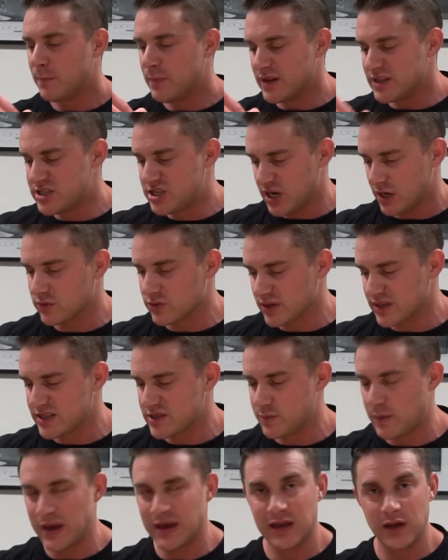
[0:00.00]
but generally
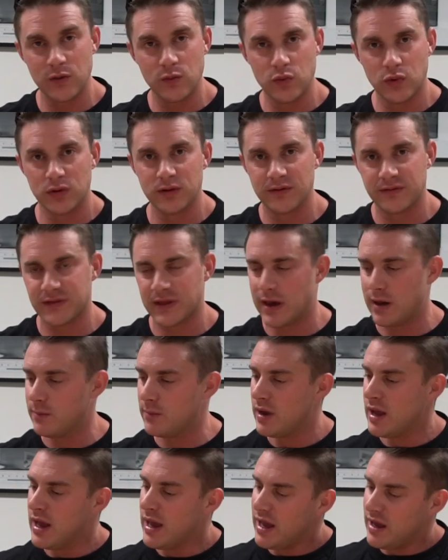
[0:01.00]
speaking, rule of
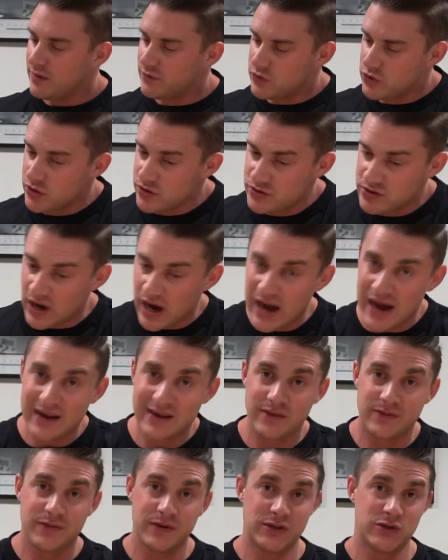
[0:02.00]
thumb, if you
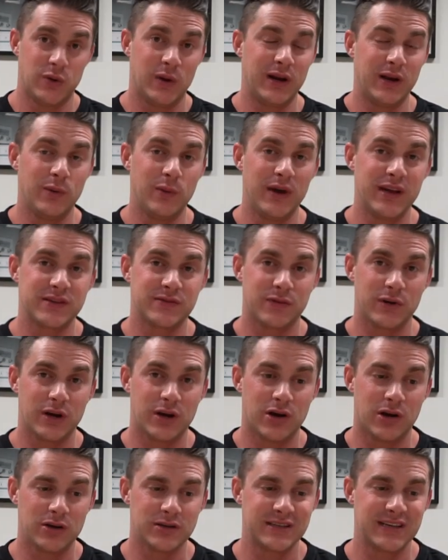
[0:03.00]
dieted for 20 weeks for a
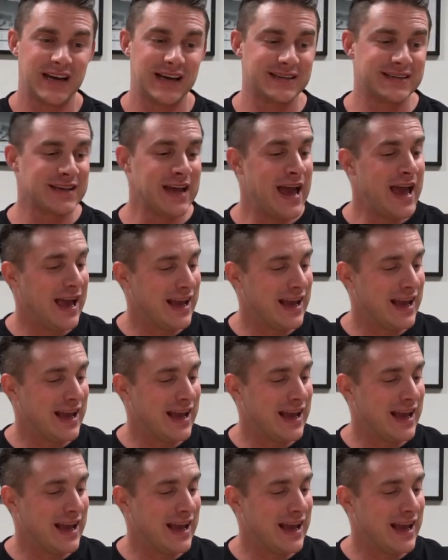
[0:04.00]
contest,